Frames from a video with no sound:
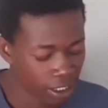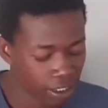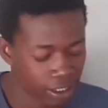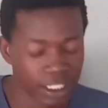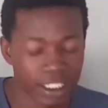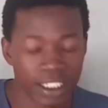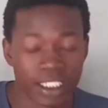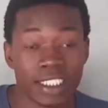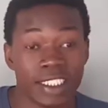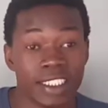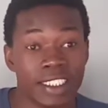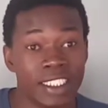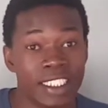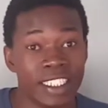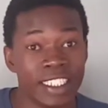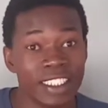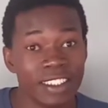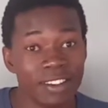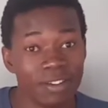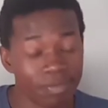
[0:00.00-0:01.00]
this is D,
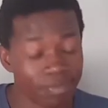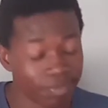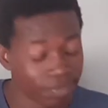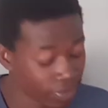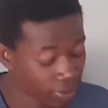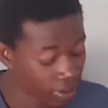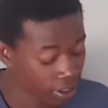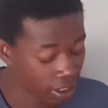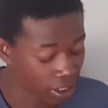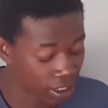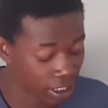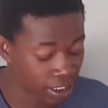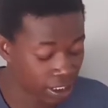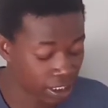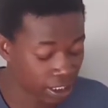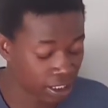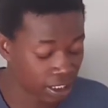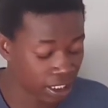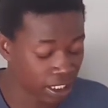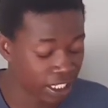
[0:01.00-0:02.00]
this
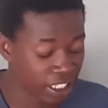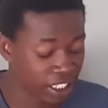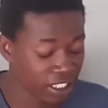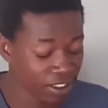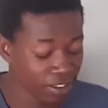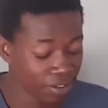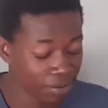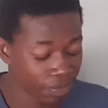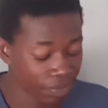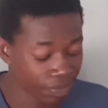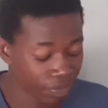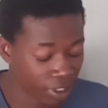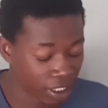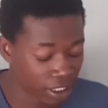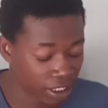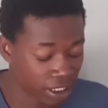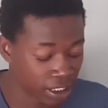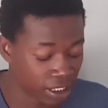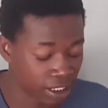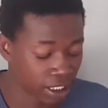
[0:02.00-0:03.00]
is E,
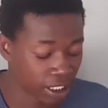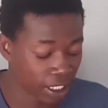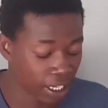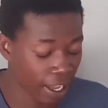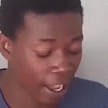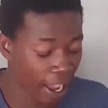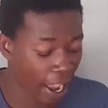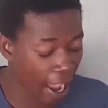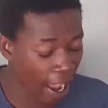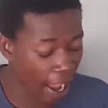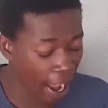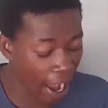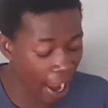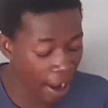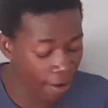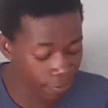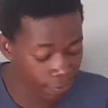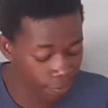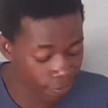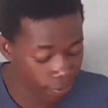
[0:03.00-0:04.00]
this is
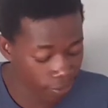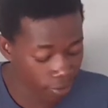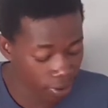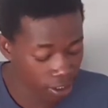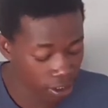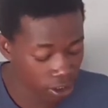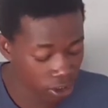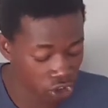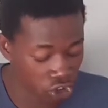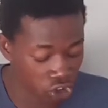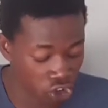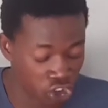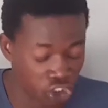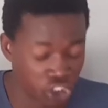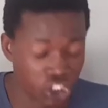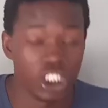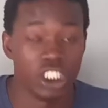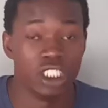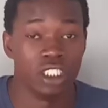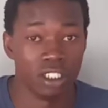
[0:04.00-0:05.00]
F,
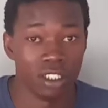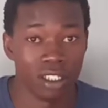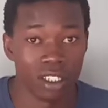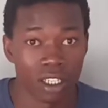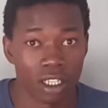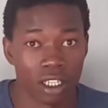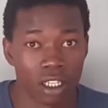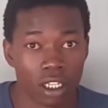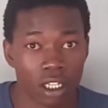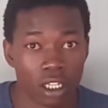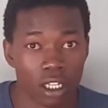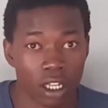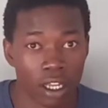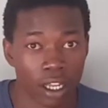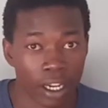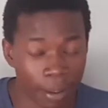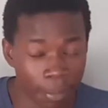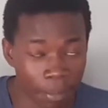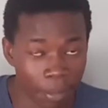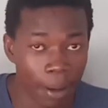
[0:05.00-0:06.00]
G.
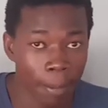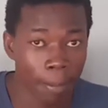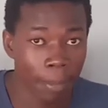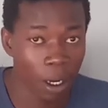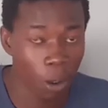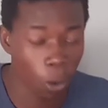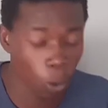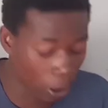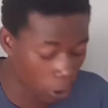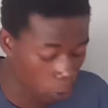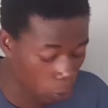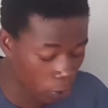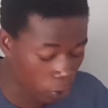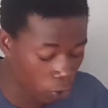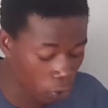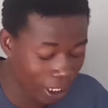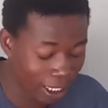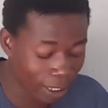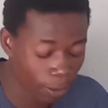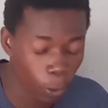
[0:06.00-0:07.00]
Remember,
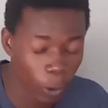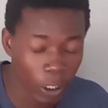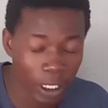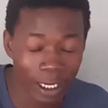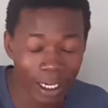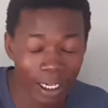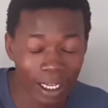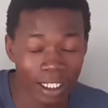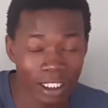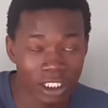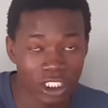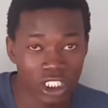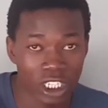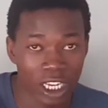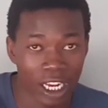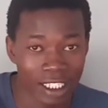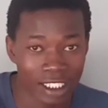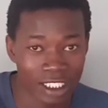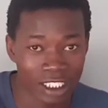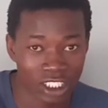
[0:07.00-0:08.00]
when we reach
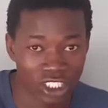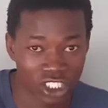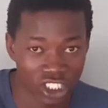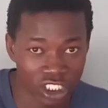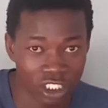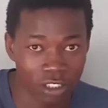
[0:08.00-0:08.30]
at G,